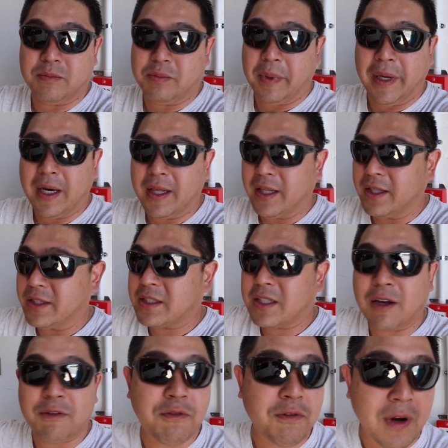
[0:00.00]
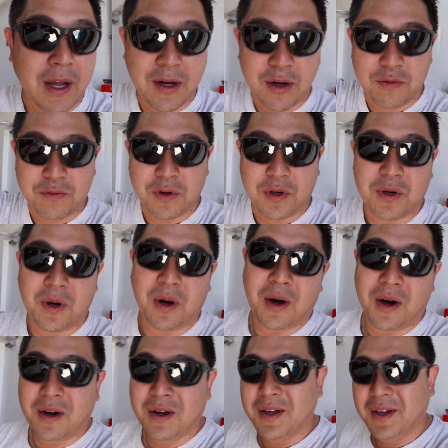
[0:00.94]
better than stuff flying off your
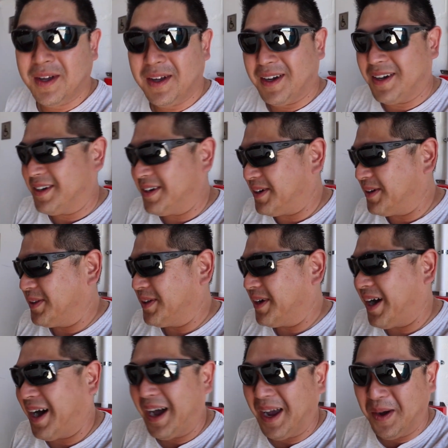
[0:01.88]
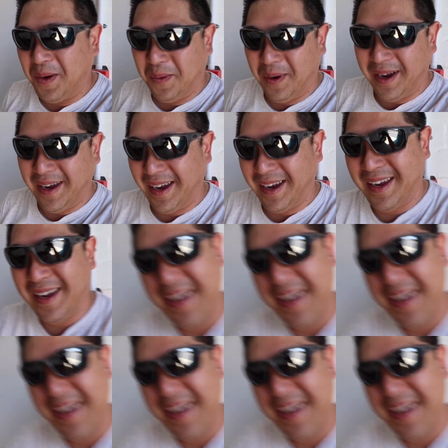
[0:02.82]
car on the highway.